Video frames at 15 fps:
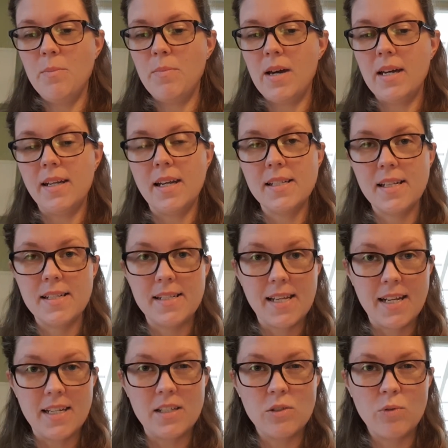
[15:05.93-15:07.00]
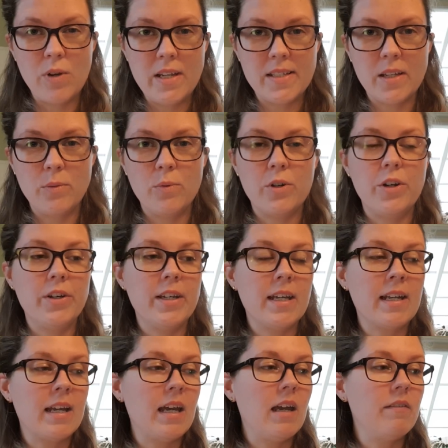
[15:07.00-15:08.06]
but as I said, it's crazy at work
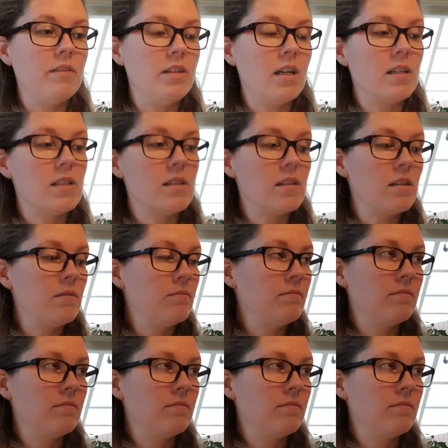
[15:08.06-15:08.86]
and I have just